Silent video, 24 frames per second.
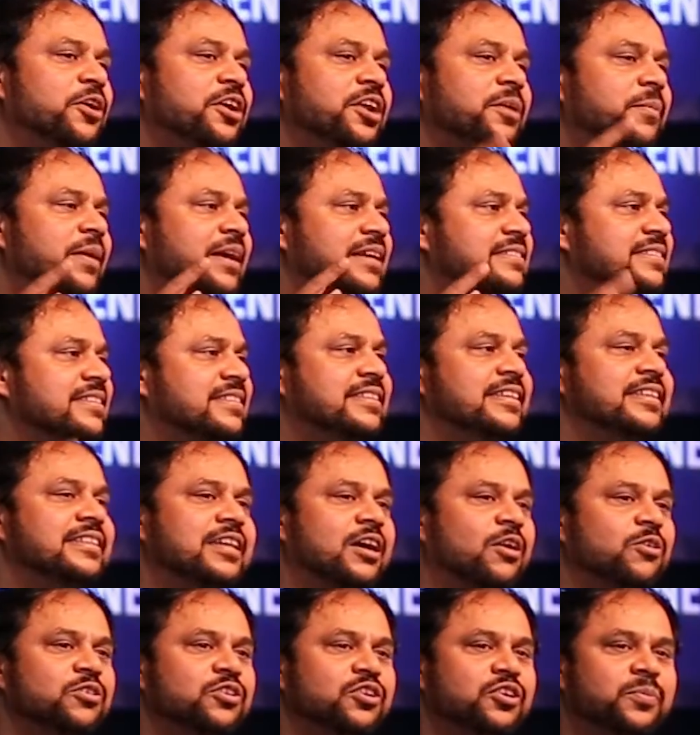that I'm going to make
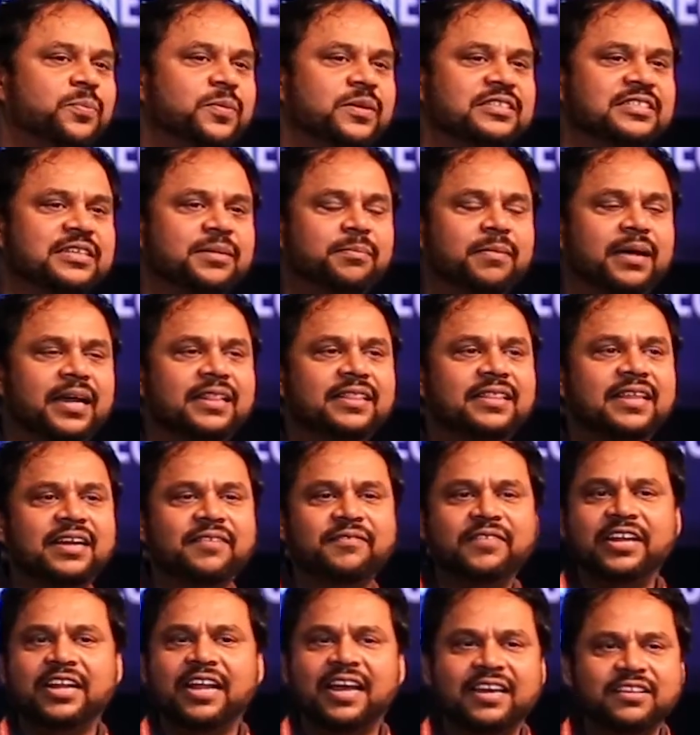60,000 rupees a
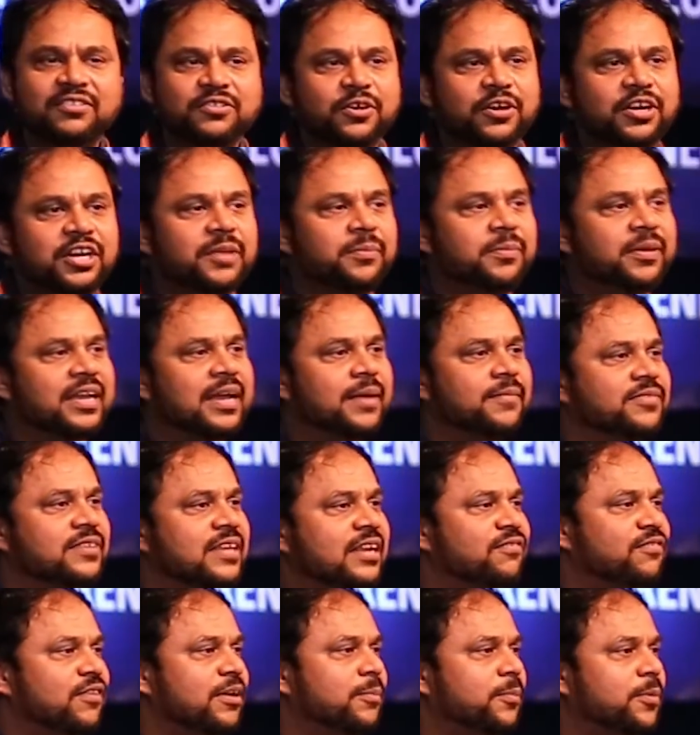month and Veena is going to
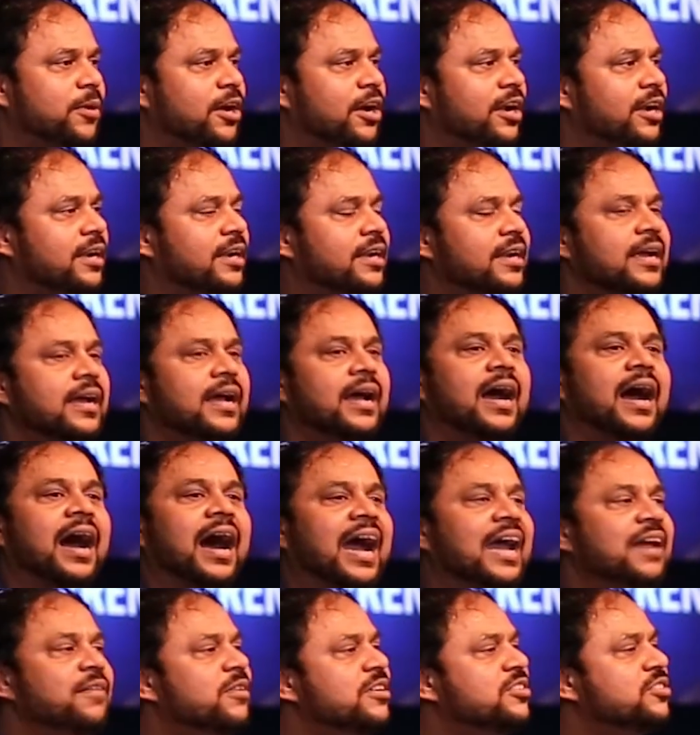become self-employed.
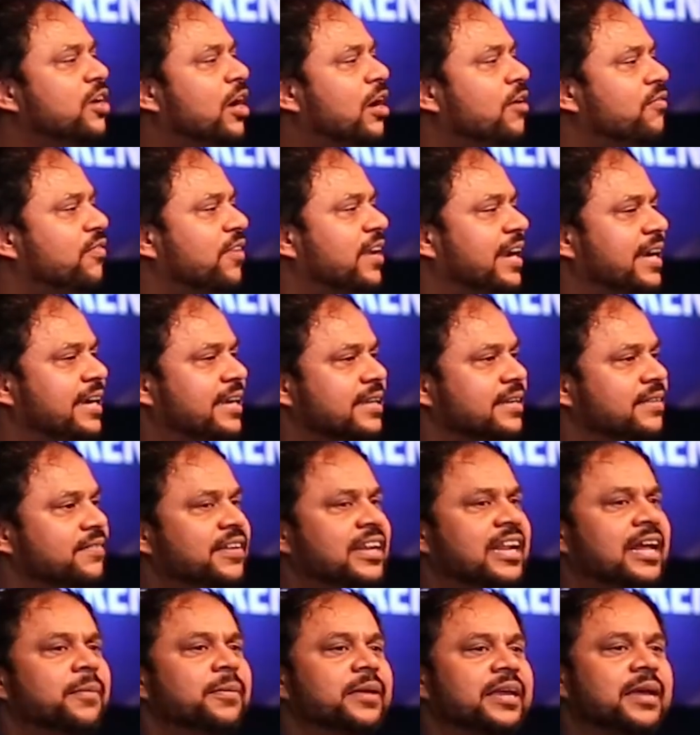I was half
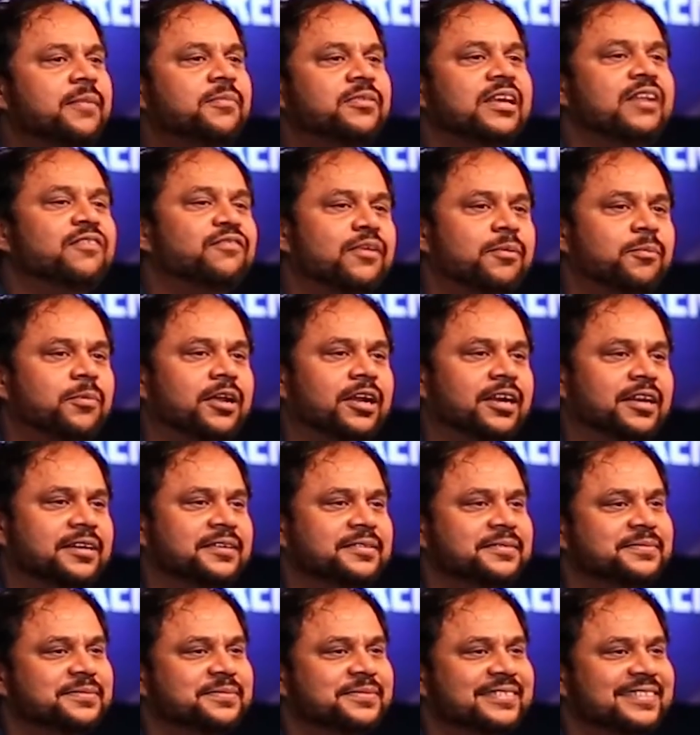right. Veena became
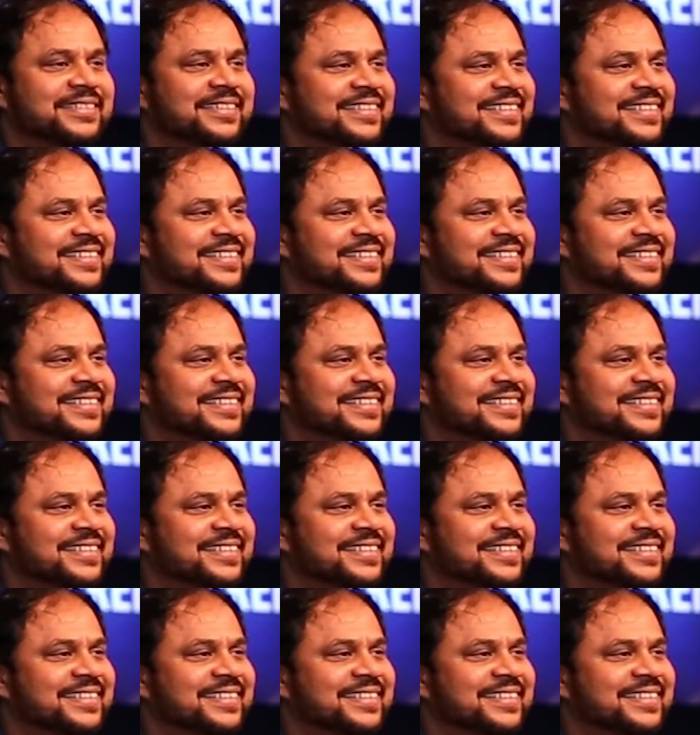self-employed.